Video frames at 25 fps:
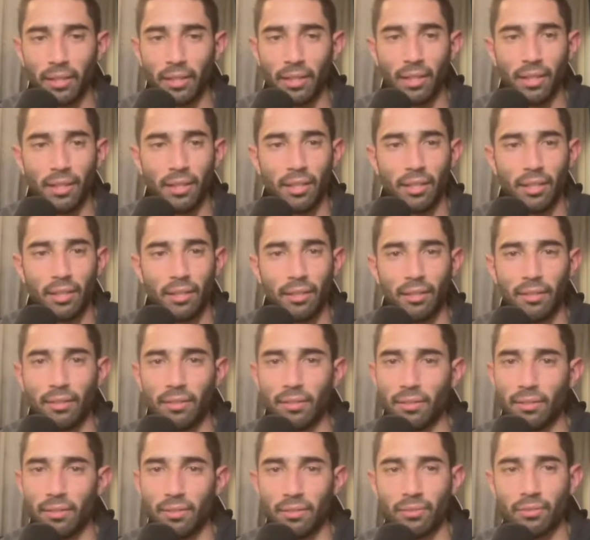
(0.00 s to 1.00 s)

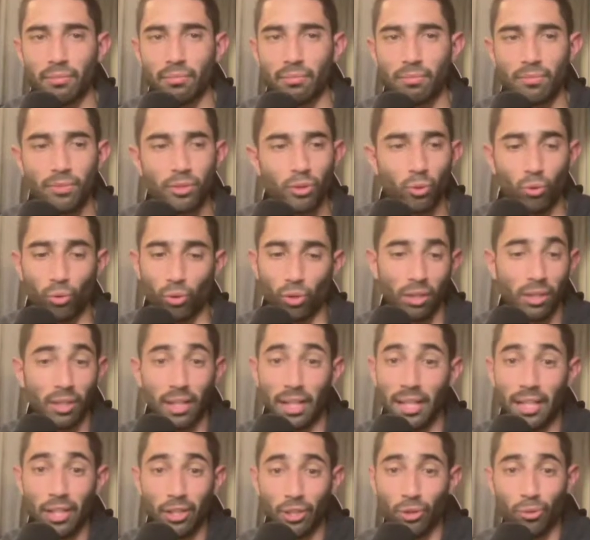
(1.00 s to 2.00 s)
and sooner or
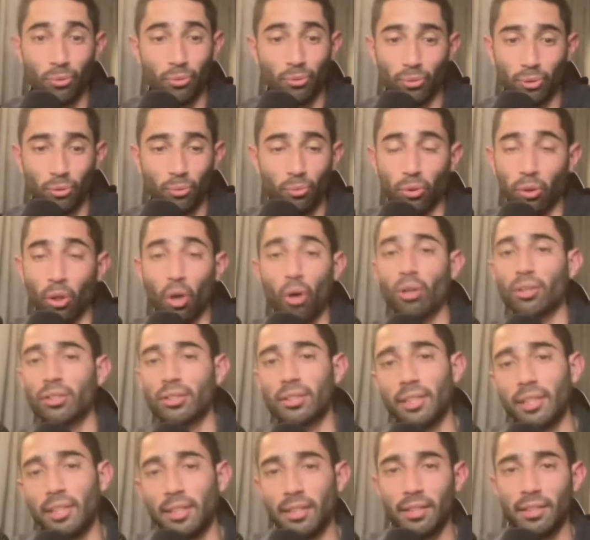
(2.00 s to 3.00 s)
later you
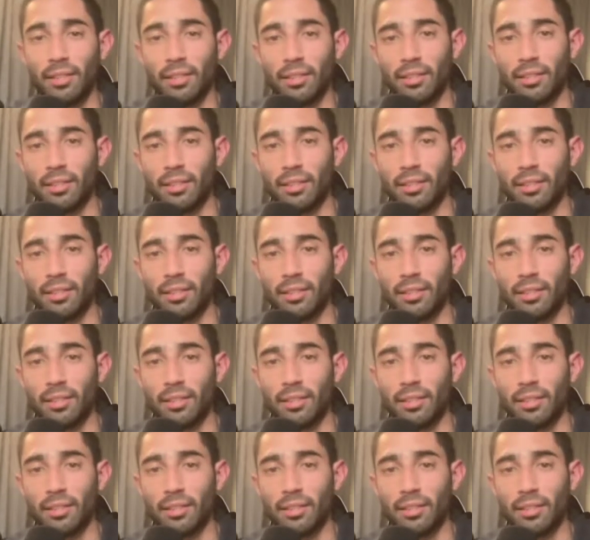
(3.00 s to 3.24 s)
lost in it,